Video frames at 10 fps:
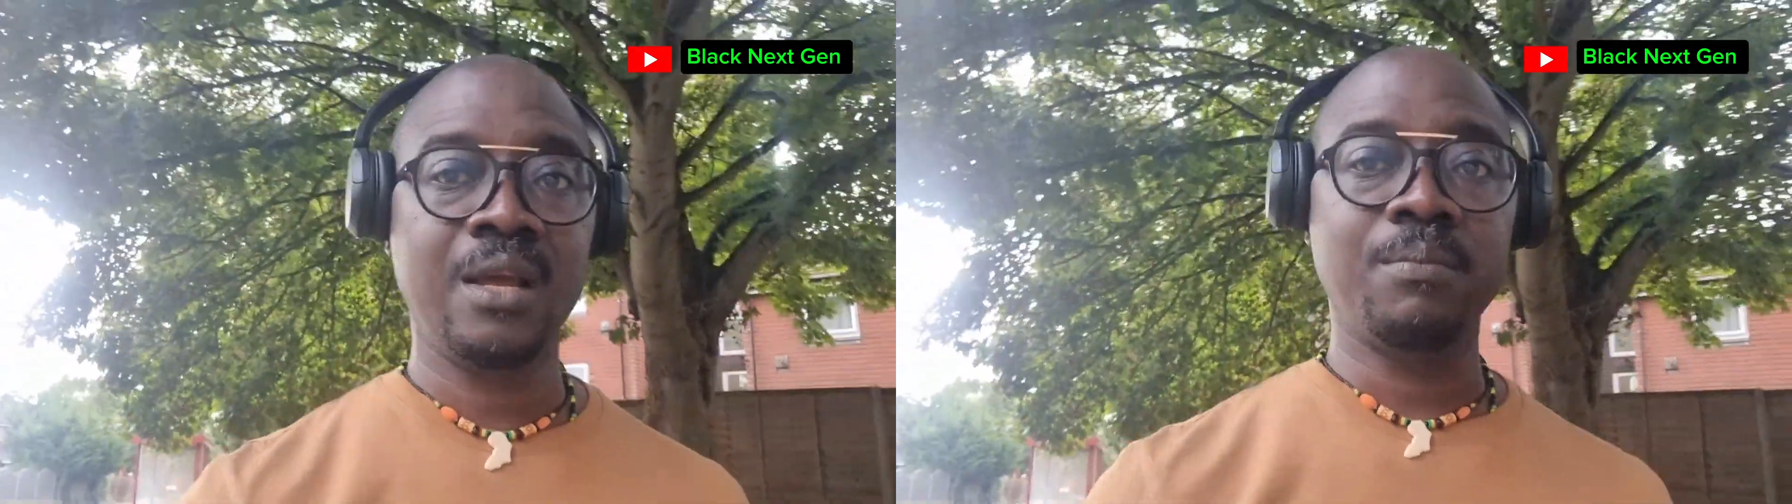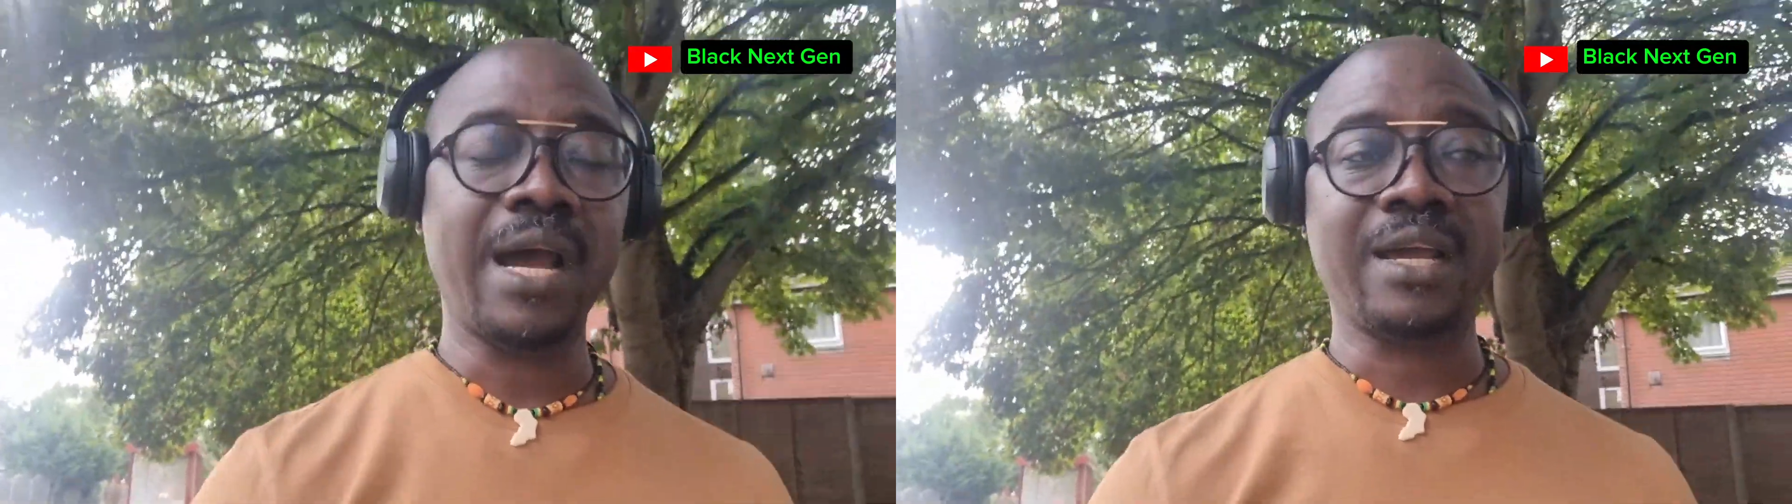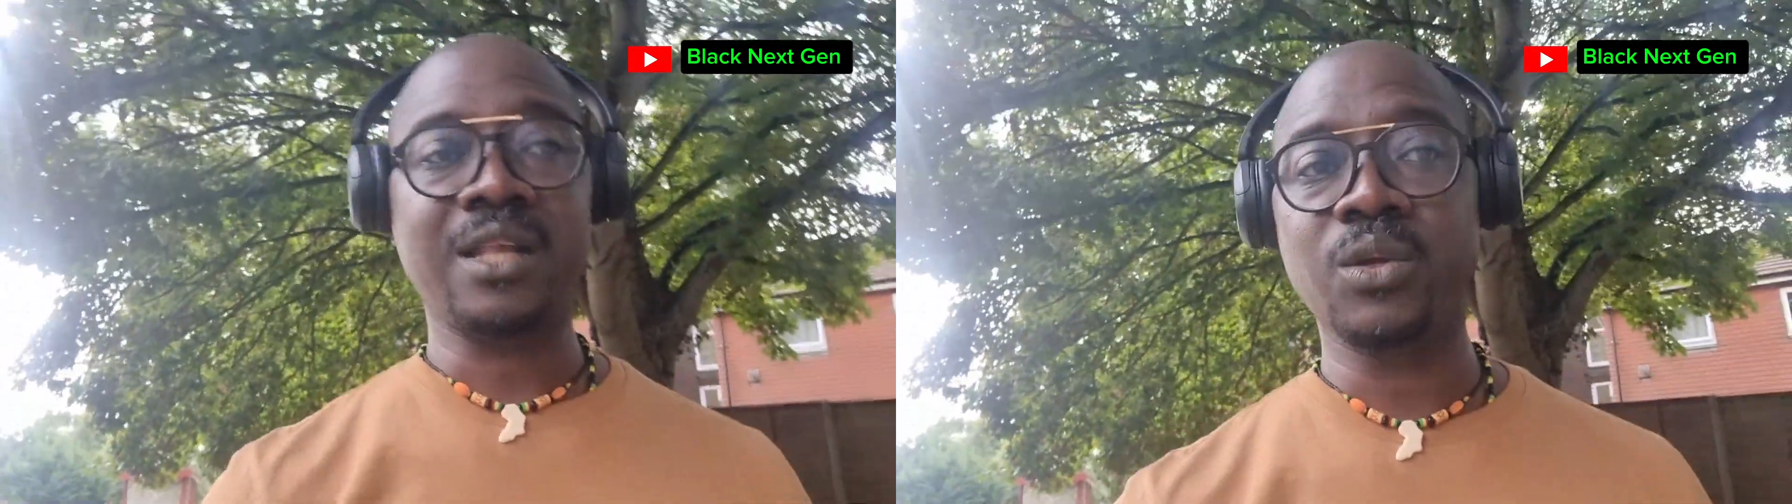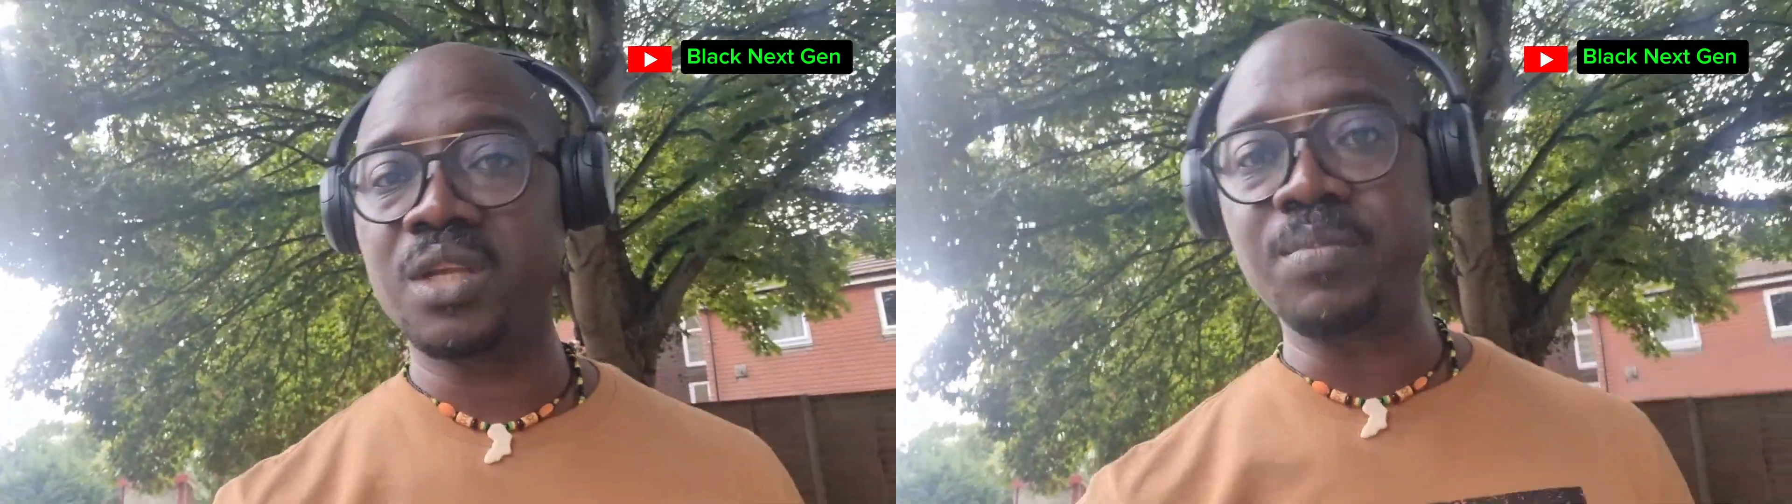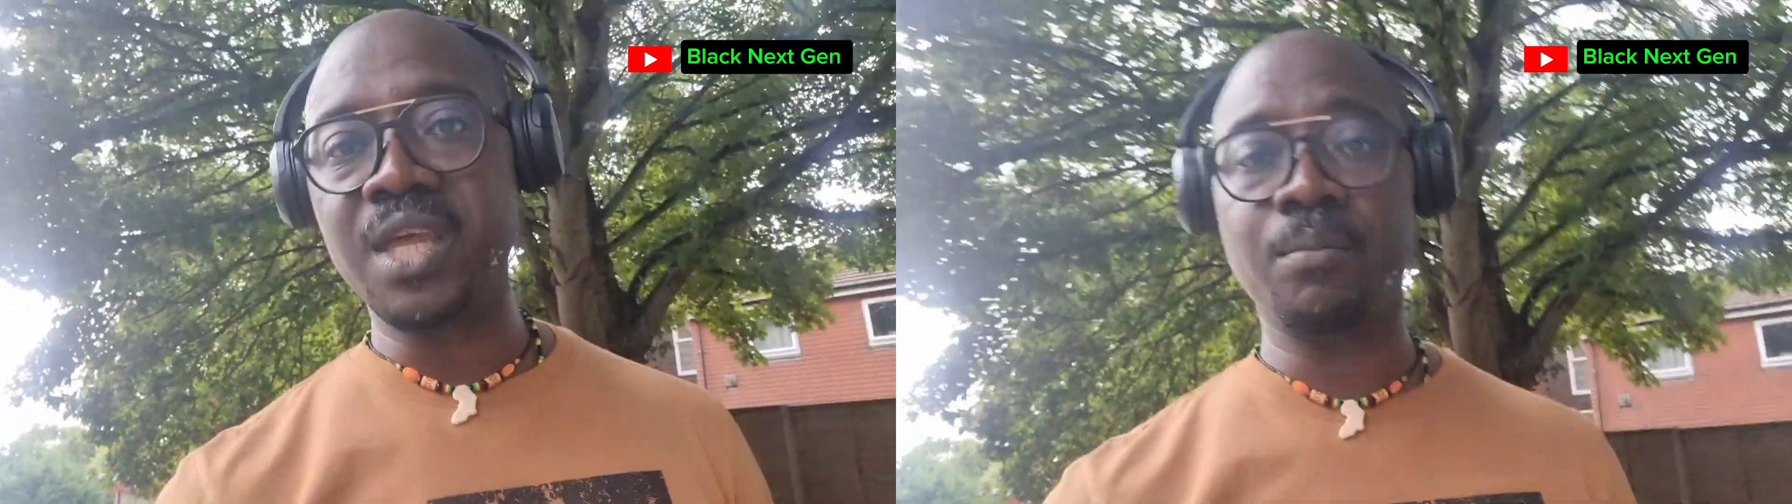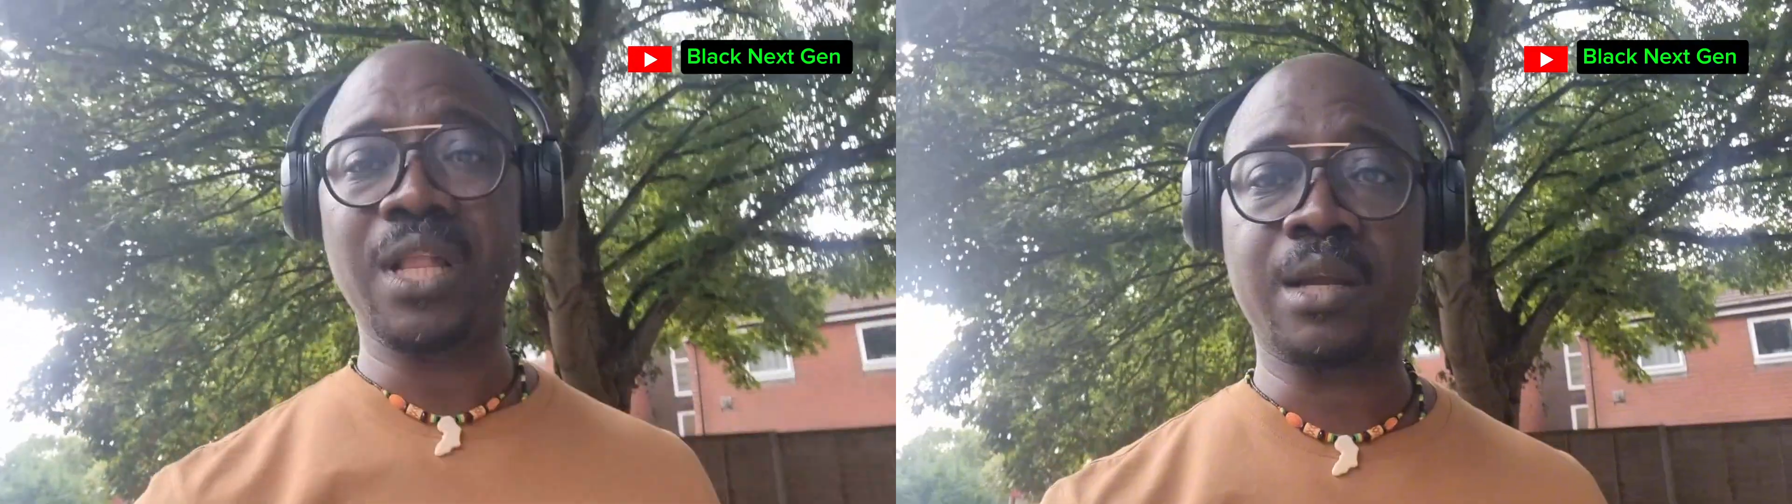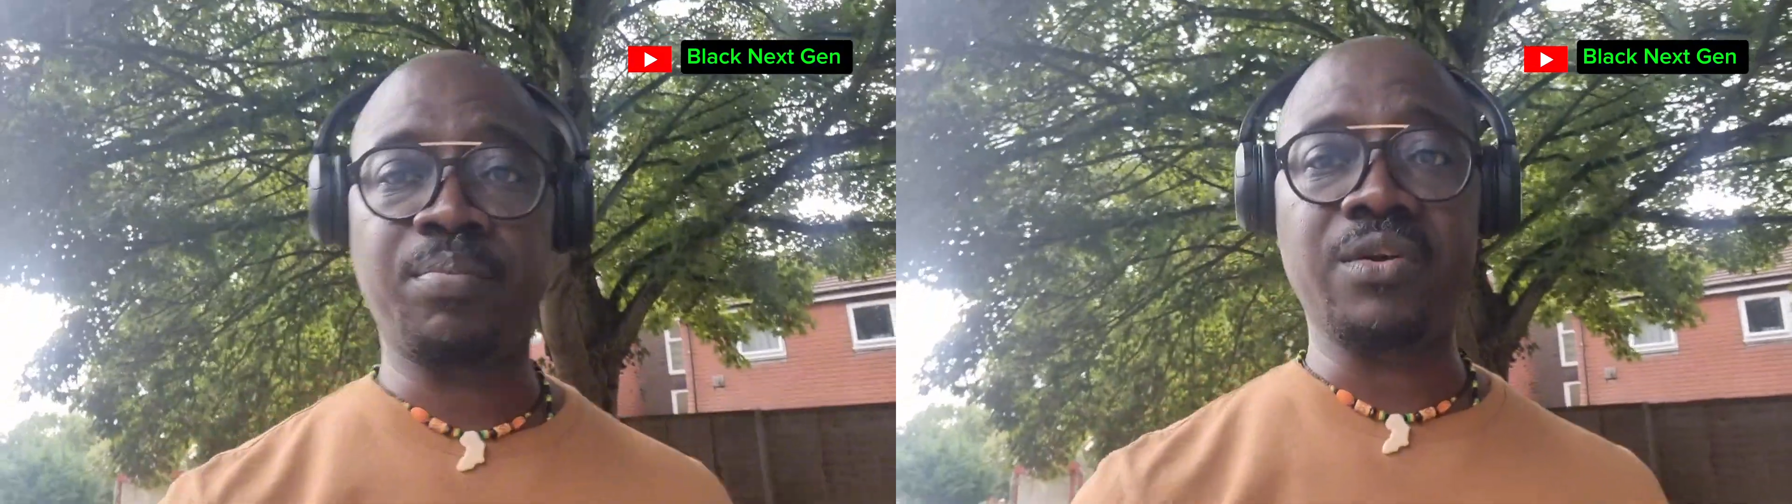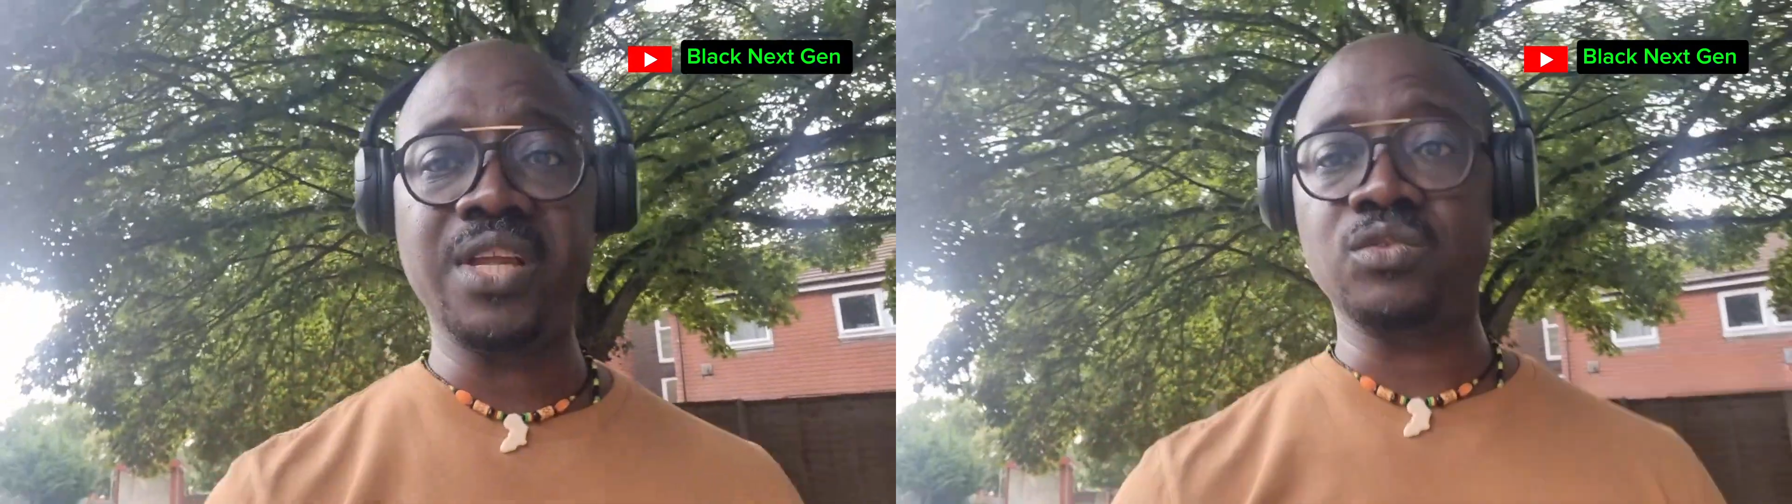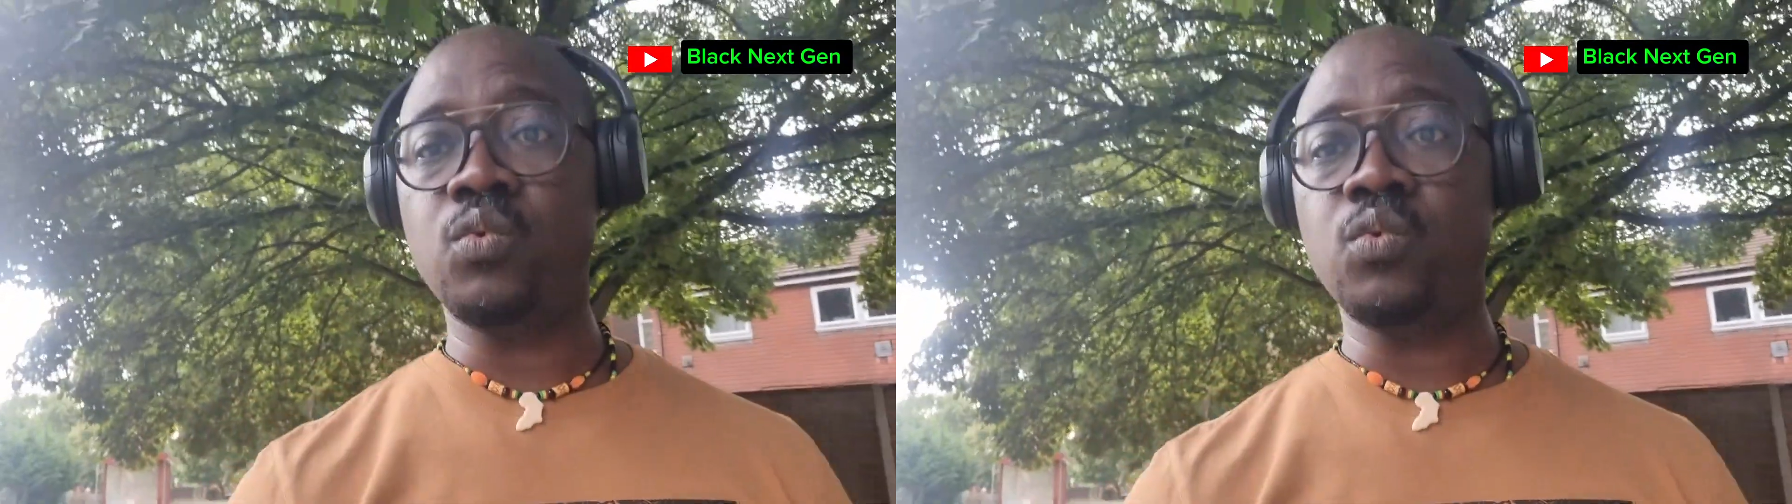but I can only be a black parent